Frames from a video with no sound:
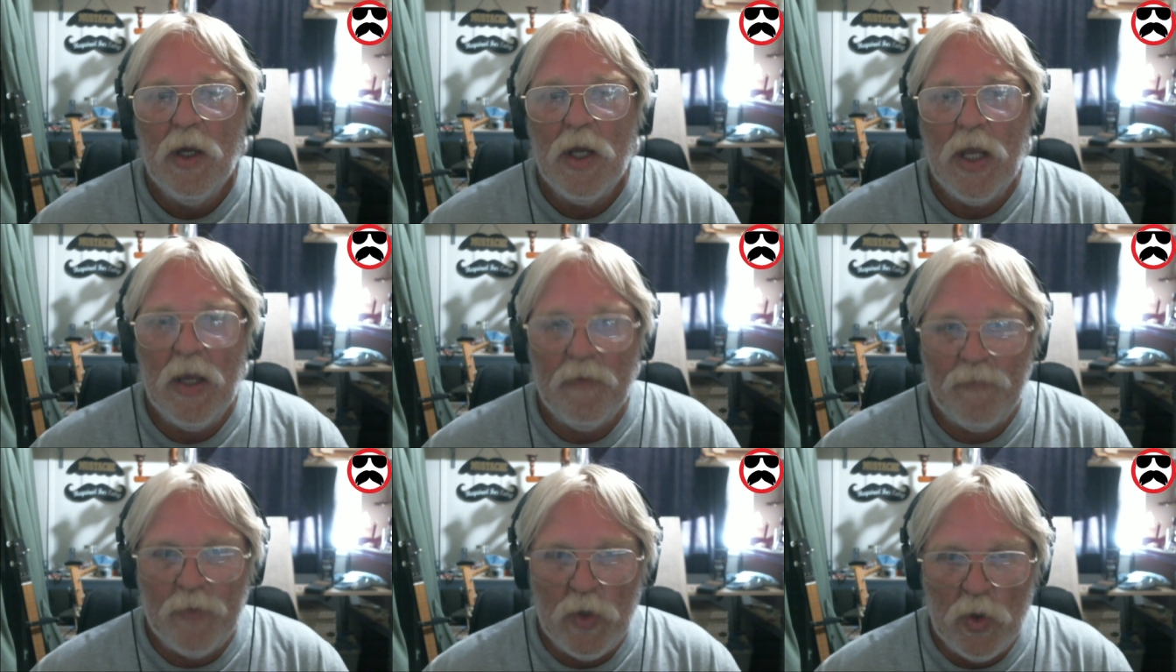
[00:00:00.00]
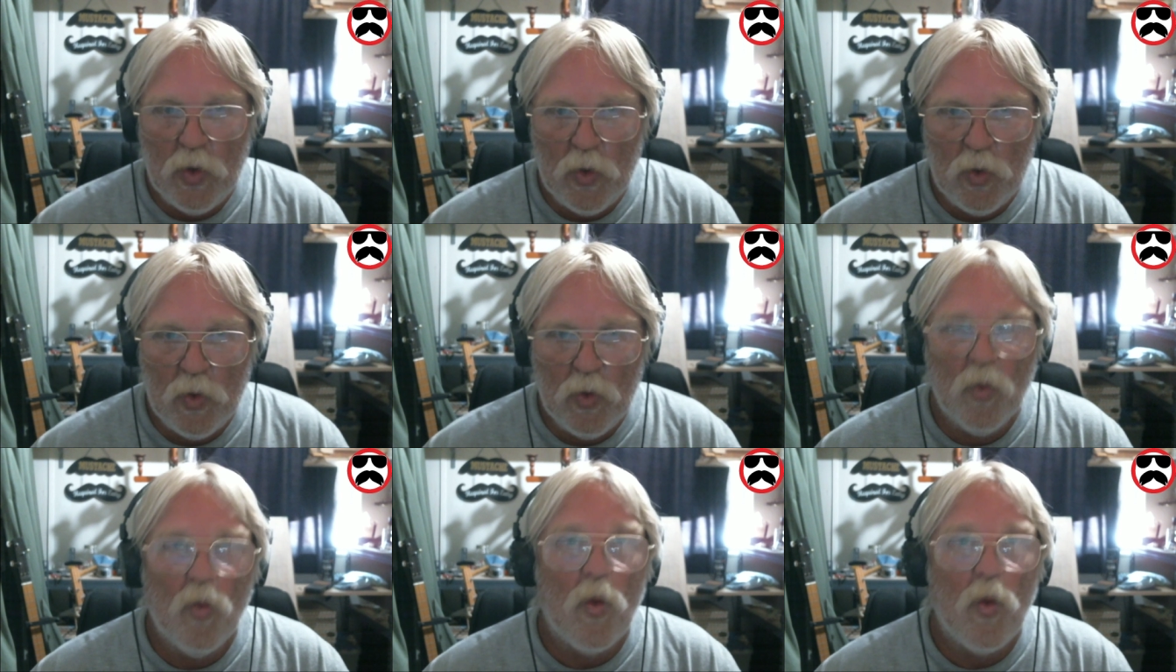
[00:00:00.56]
if
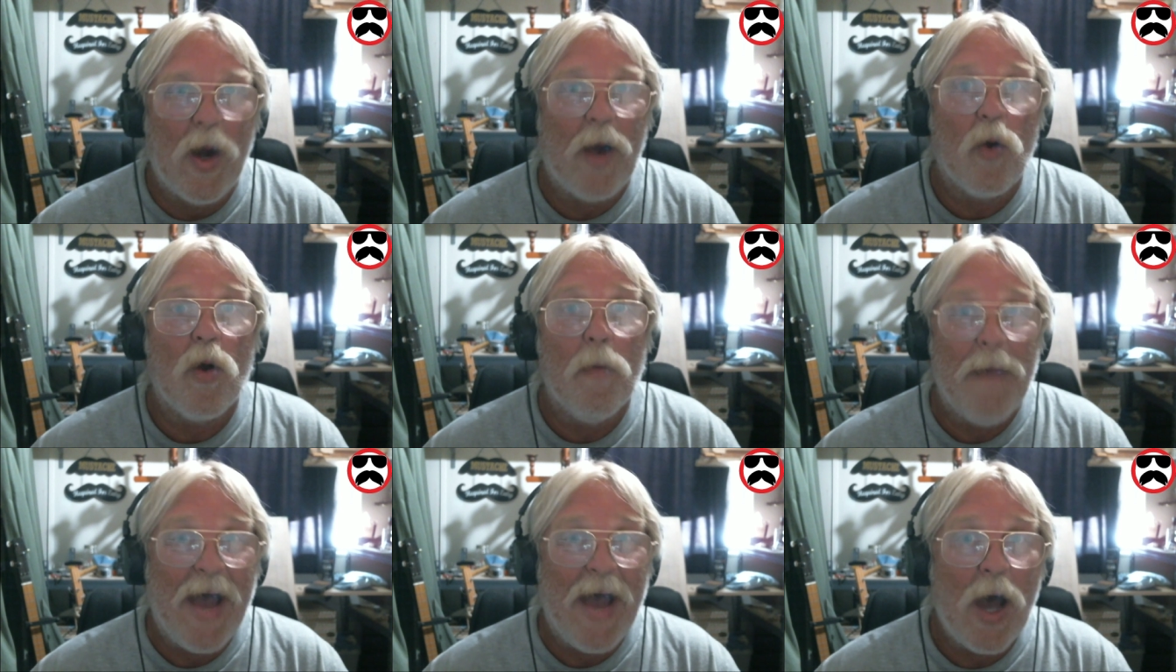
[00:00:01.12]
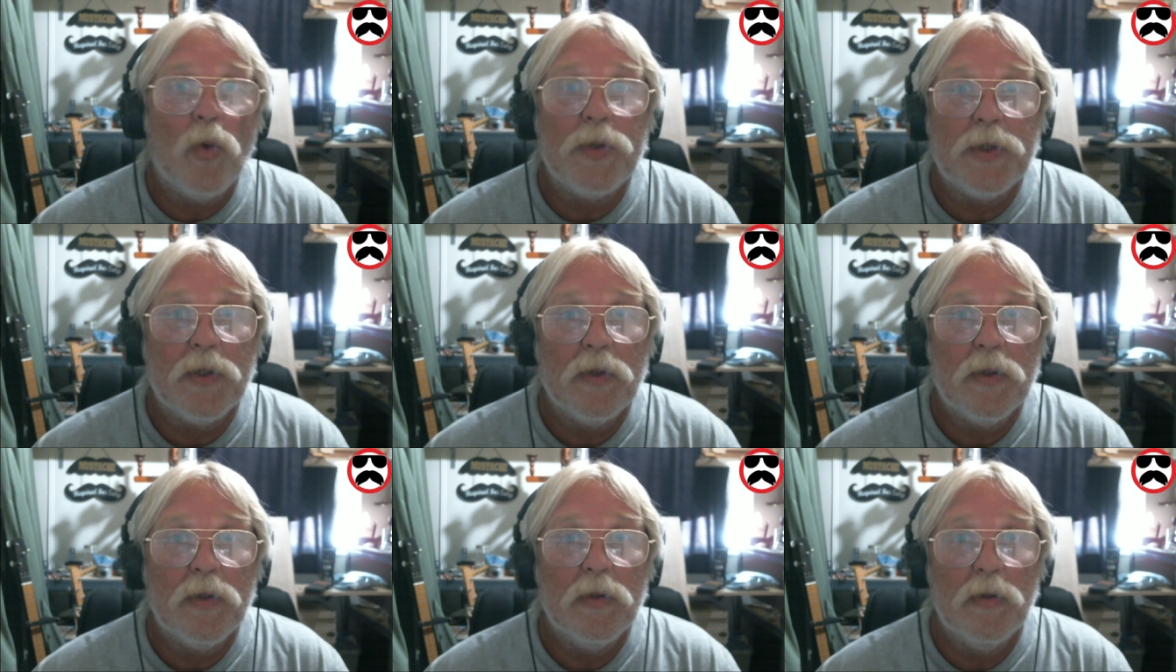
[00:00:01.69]
you wear them out,
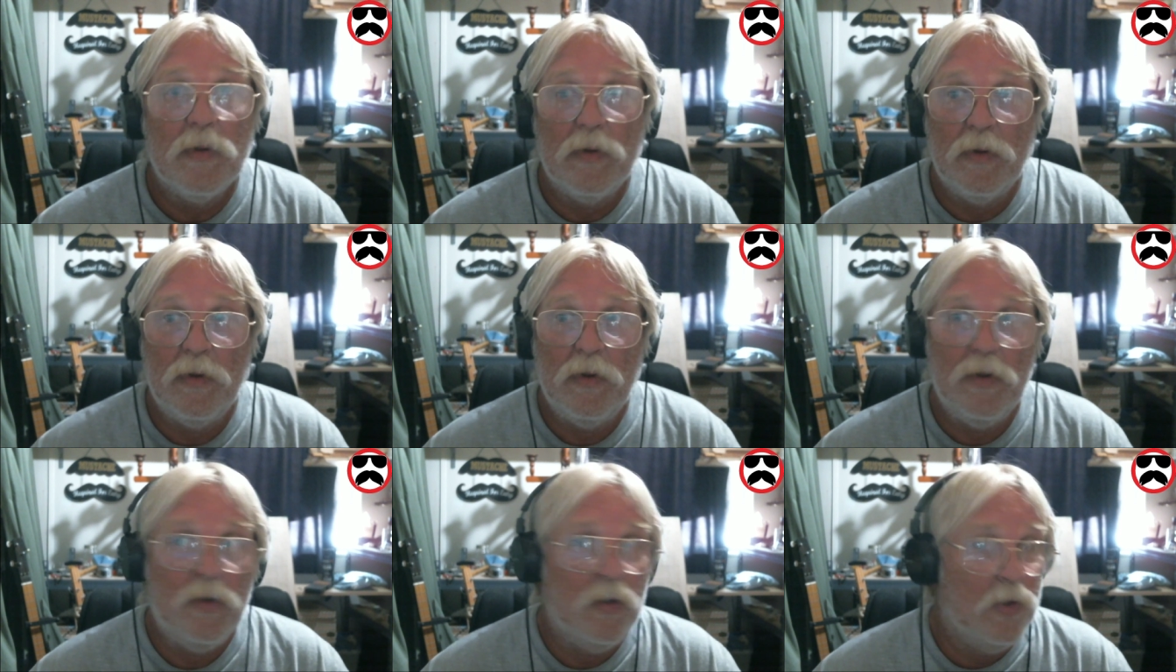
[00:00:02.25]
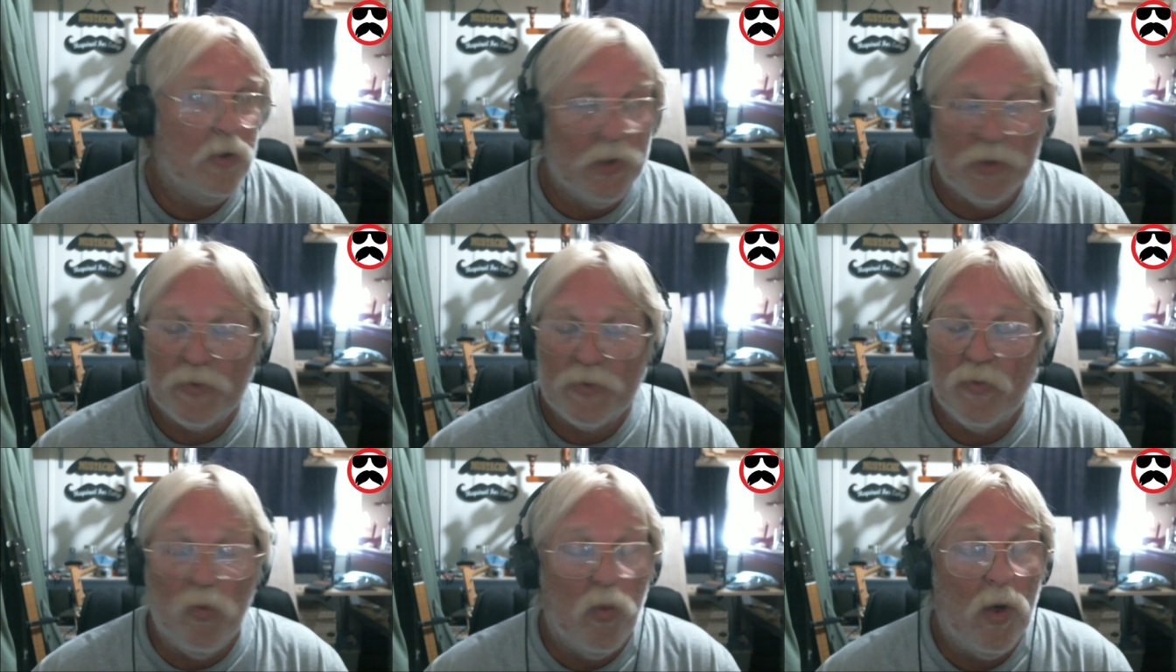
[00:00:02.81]
you
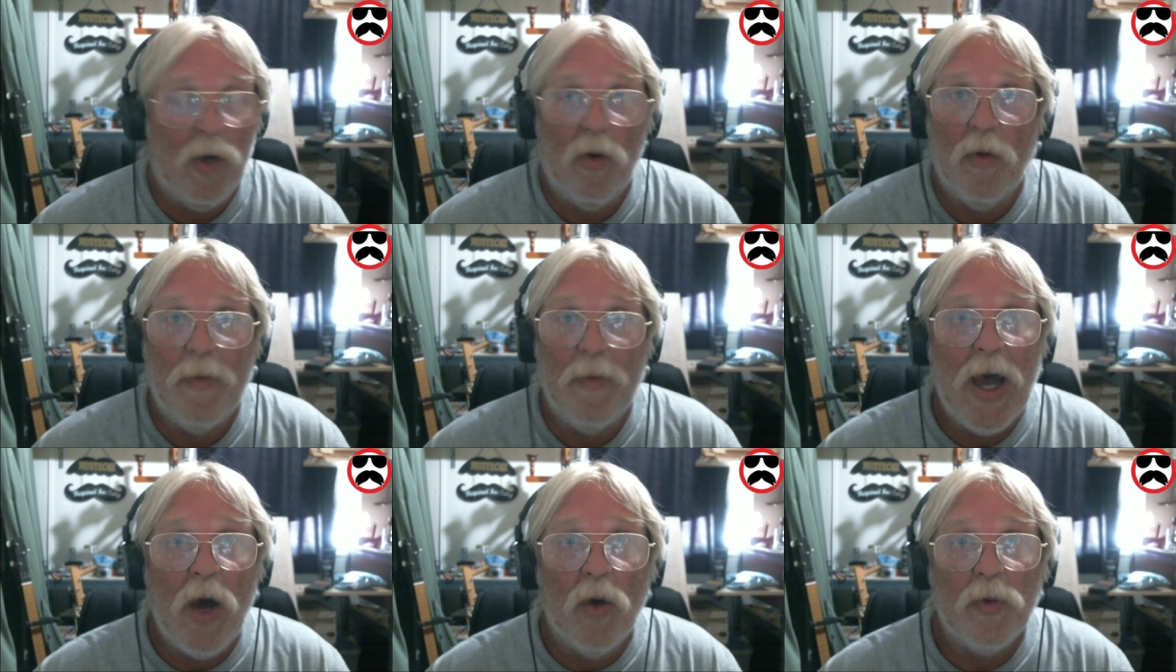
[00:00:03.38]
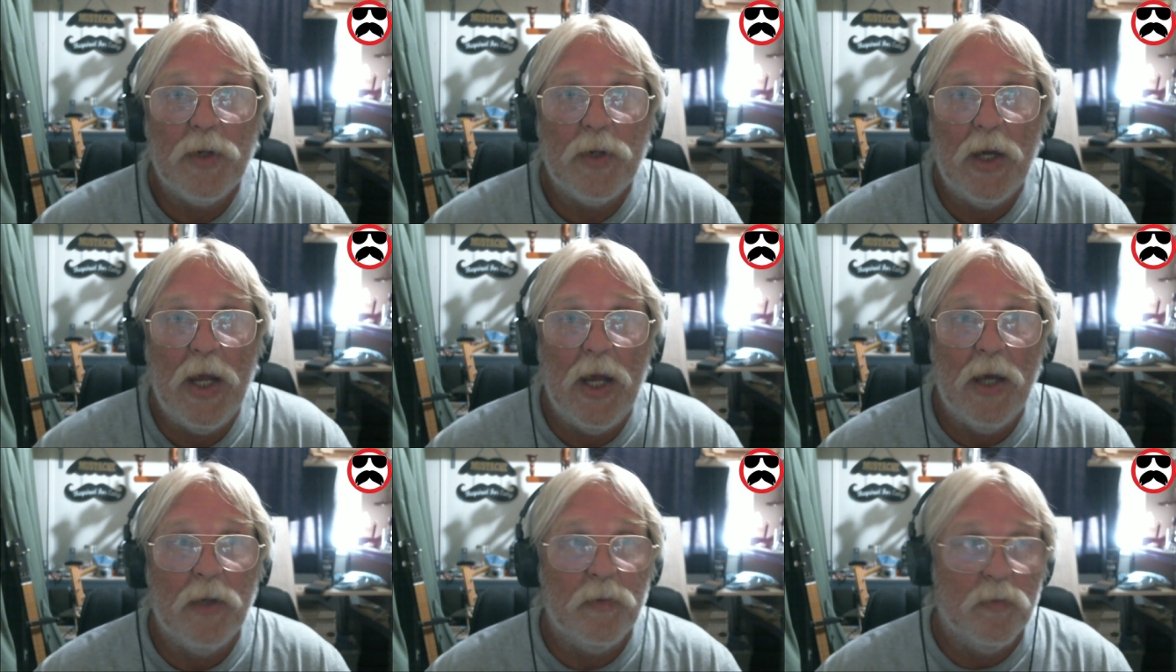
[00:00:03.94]
just wear them out
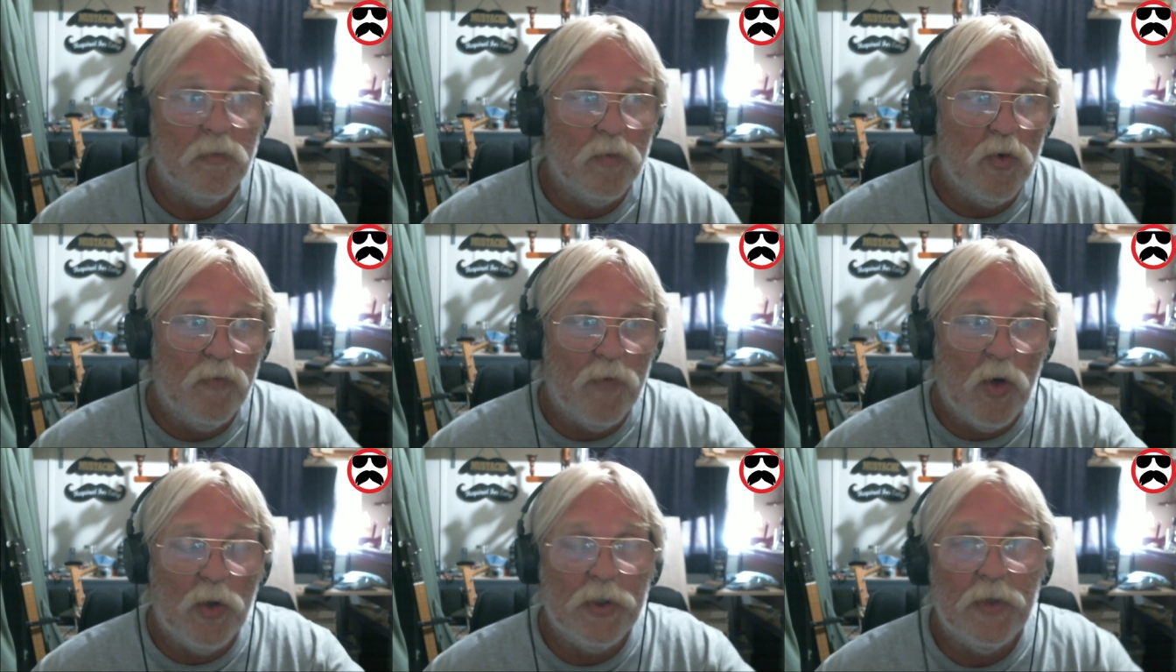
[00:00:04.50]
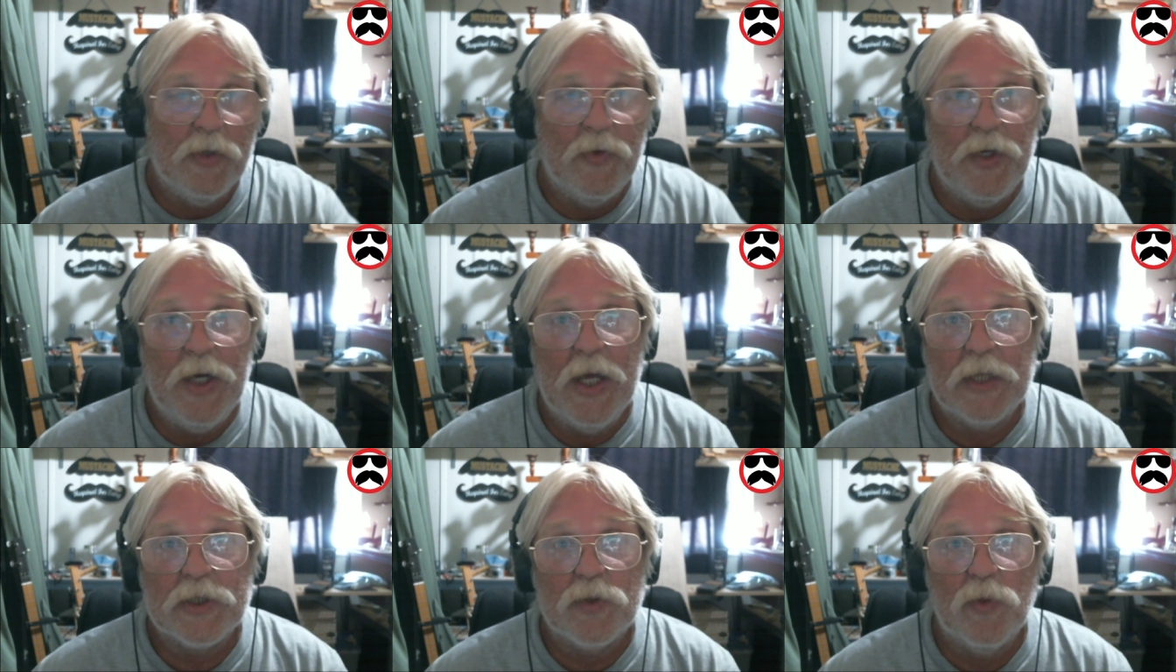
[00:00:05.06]
and move on to the
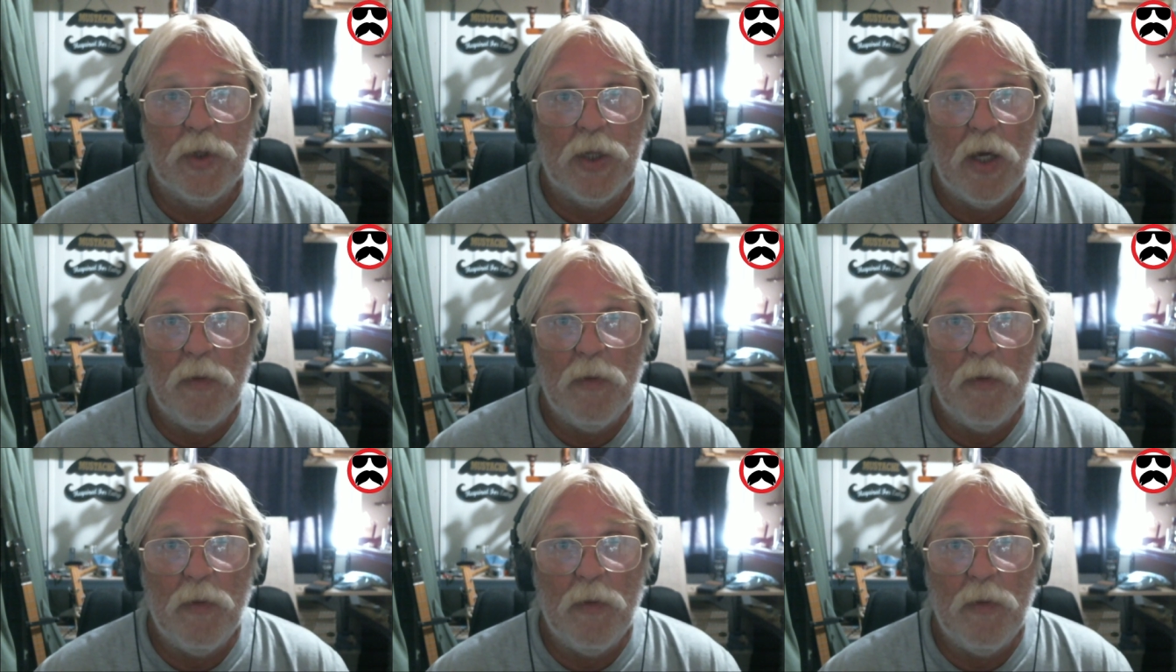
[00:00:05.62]
next one.